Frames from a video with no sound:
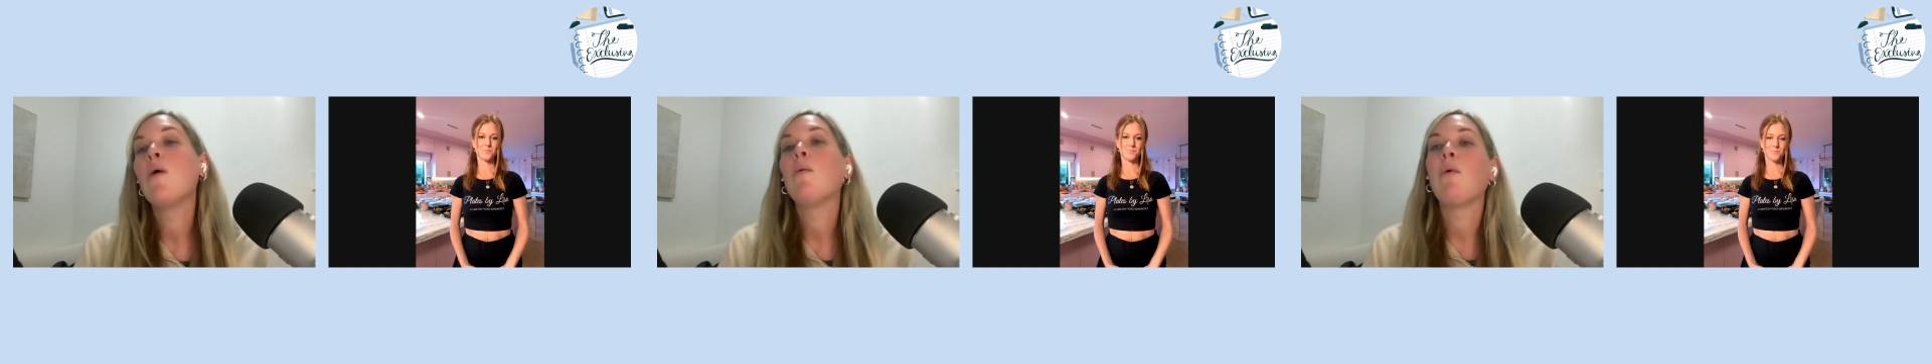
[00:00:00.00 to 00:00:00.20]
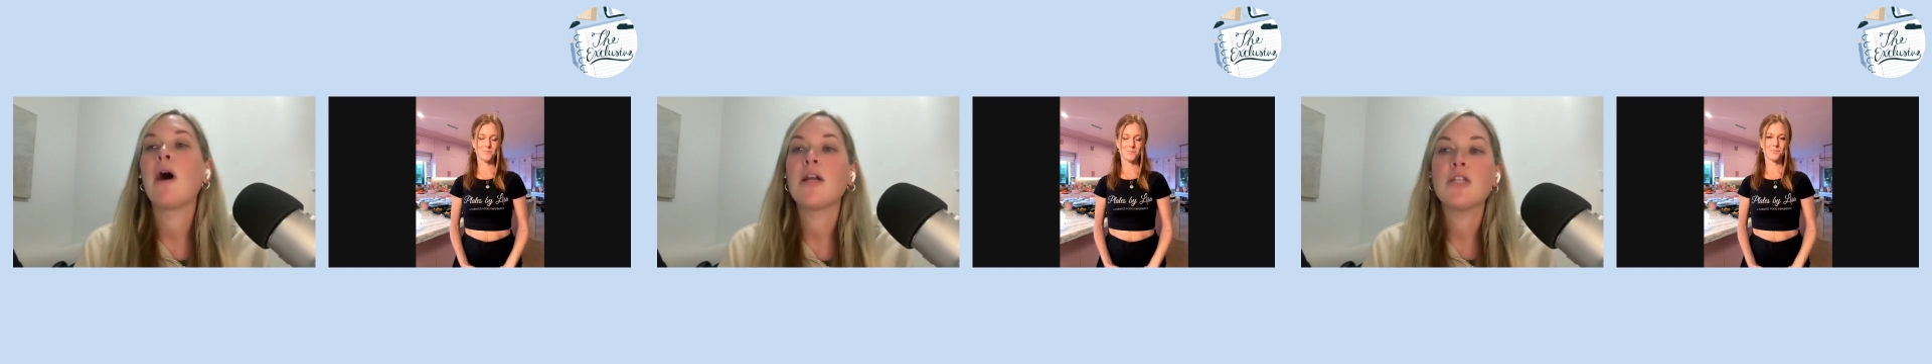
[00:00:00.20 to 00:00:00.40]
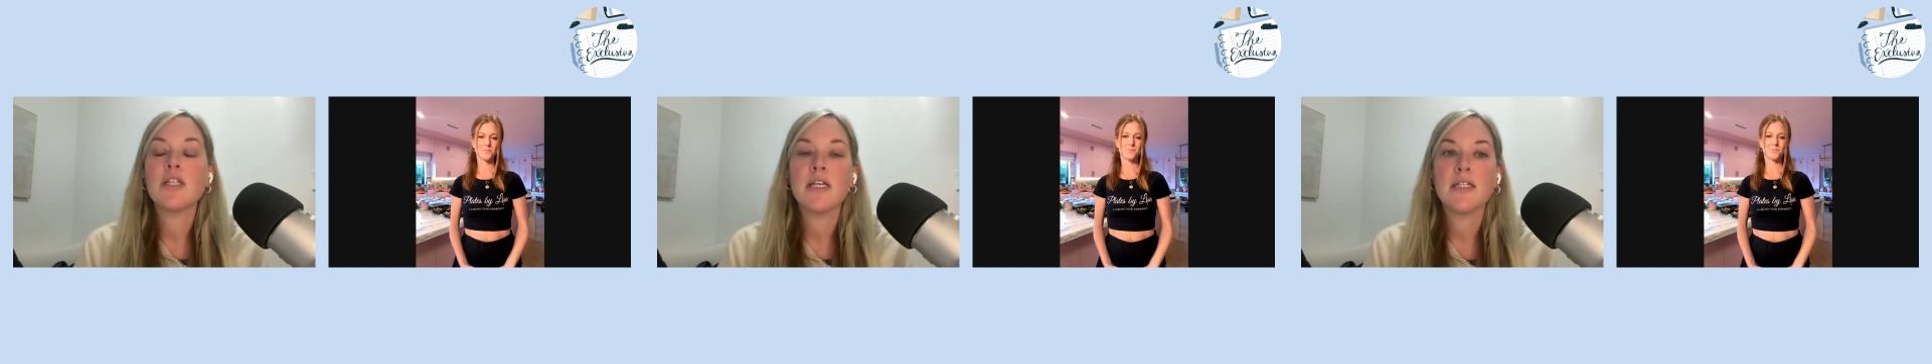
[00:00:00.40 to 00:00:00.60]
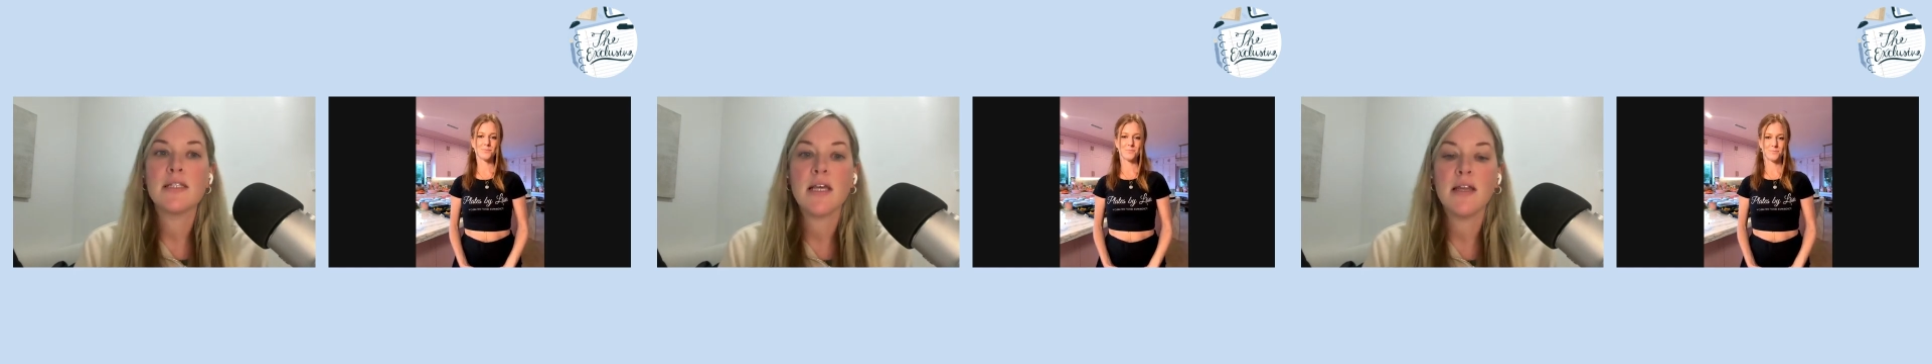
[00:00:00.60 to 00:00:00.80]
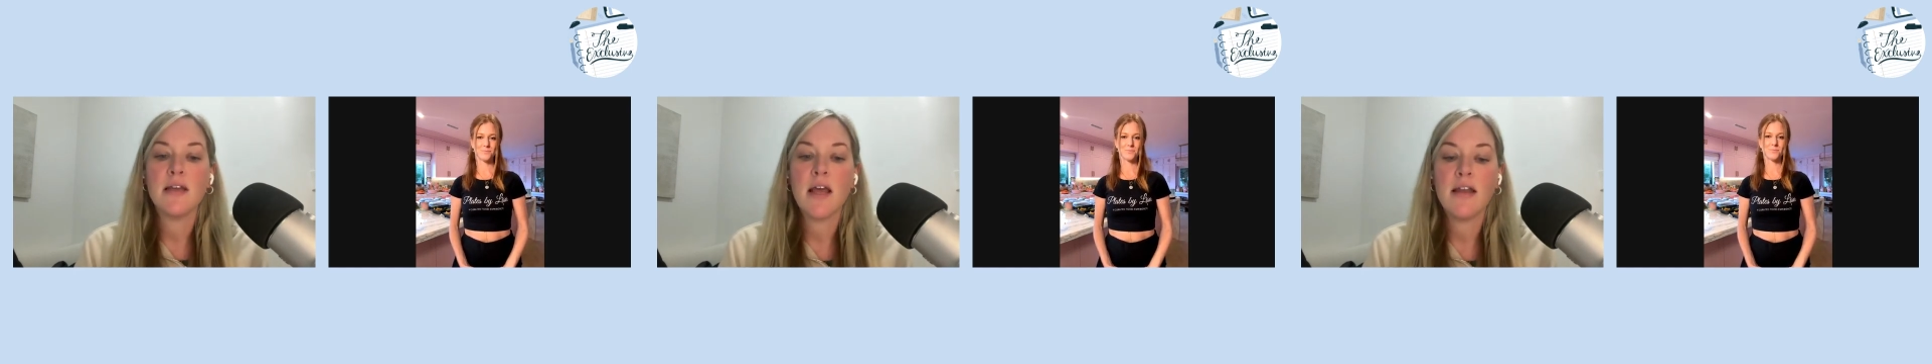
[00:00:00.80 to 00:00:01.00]
watch this,
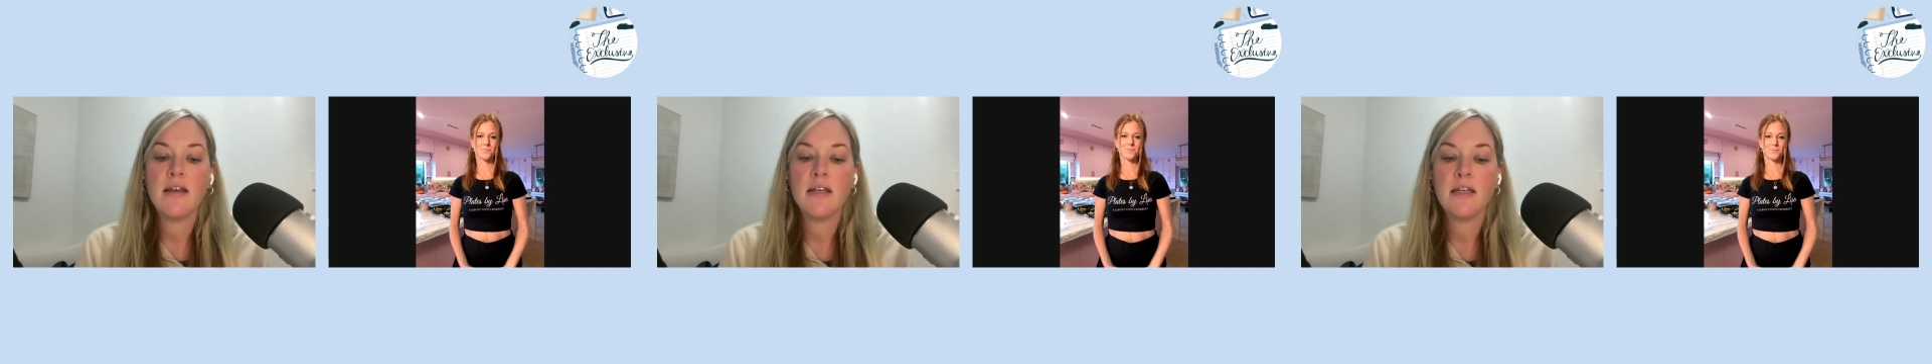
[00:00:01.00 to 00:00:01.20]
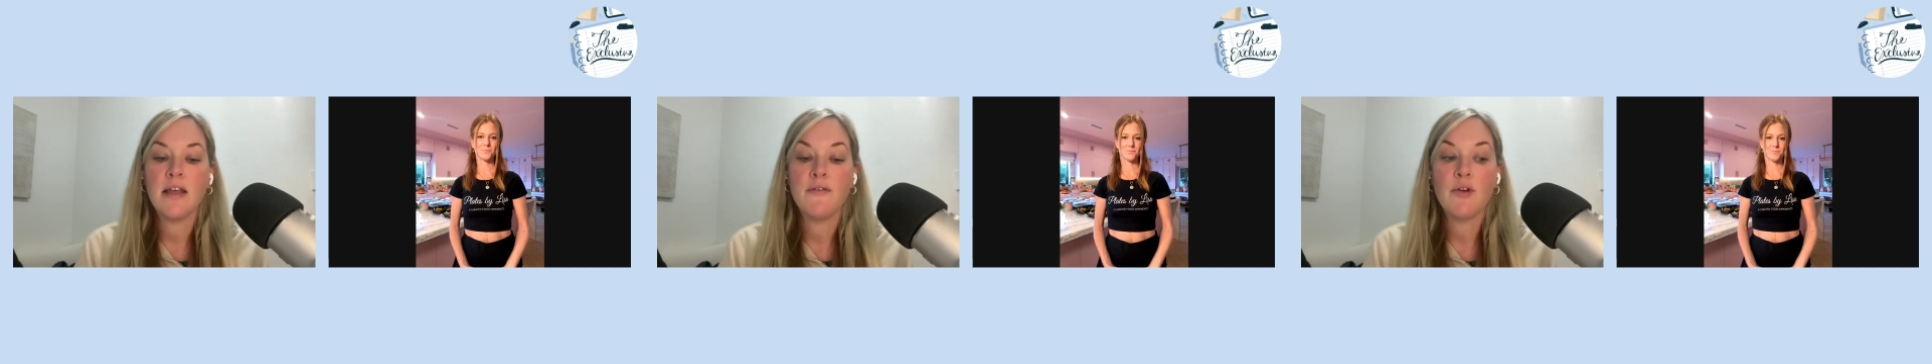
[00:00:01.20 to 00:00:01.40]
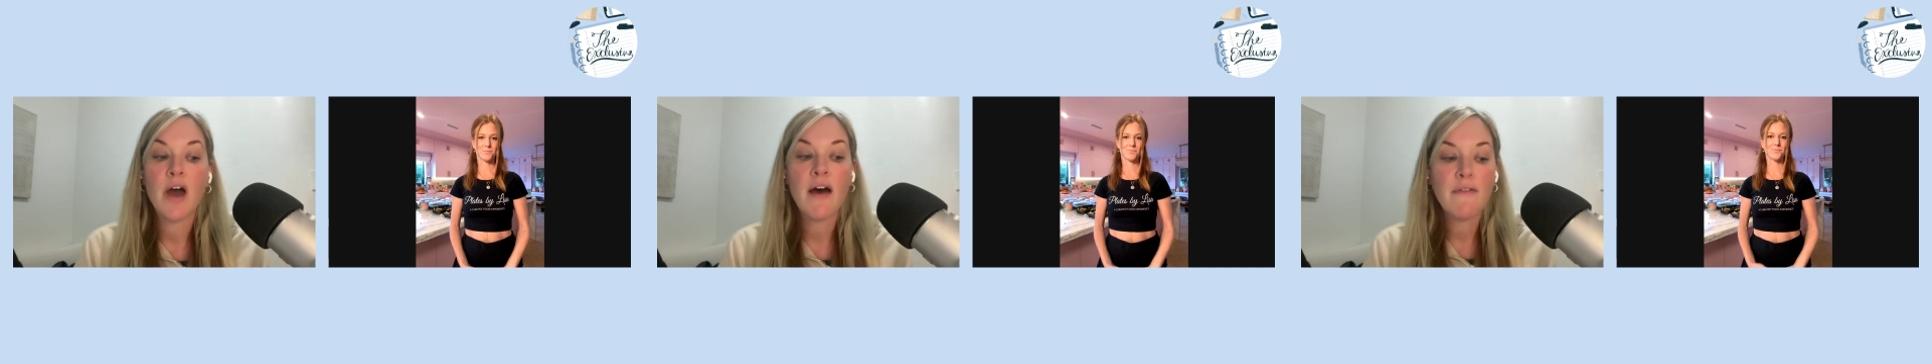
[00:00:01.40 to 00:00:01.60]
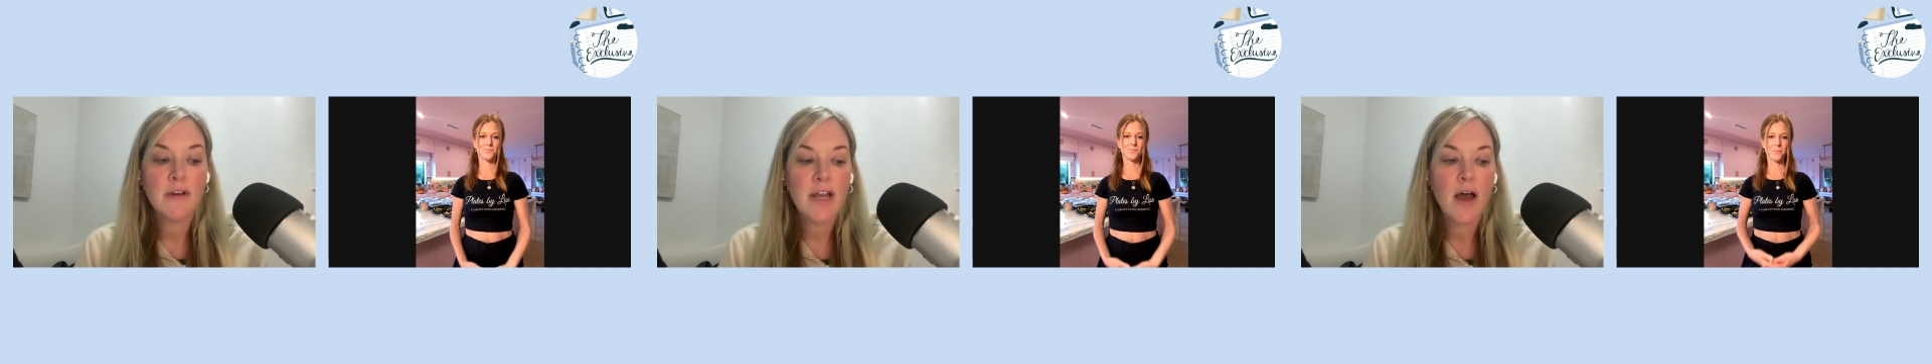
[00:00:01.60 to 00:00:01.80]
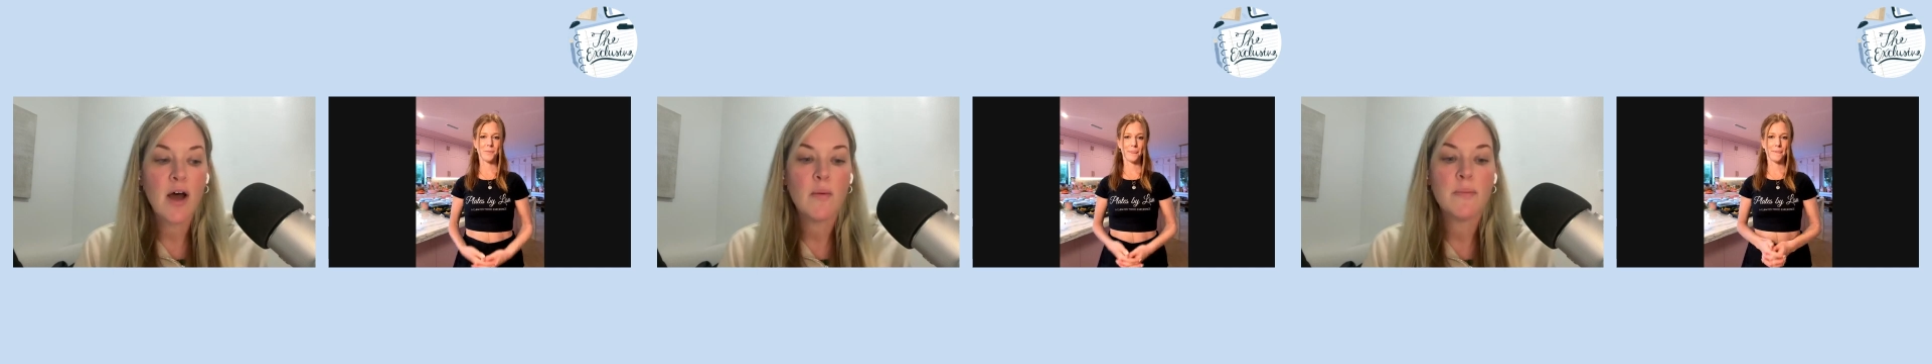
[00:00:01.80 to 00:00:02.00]
and if you
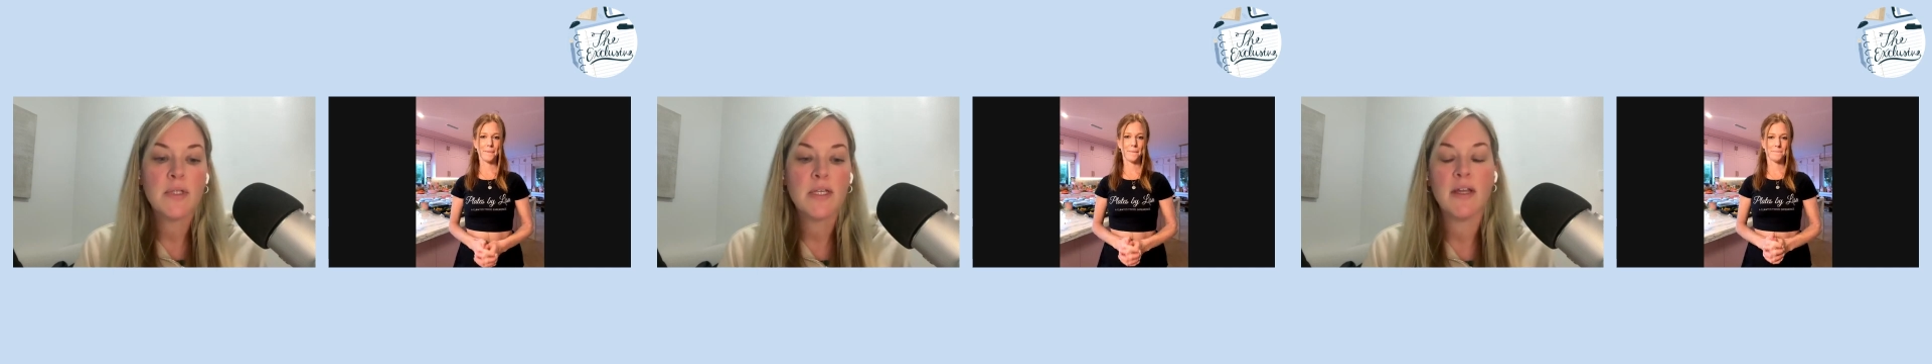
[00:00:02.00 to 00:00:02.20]
haven't helped,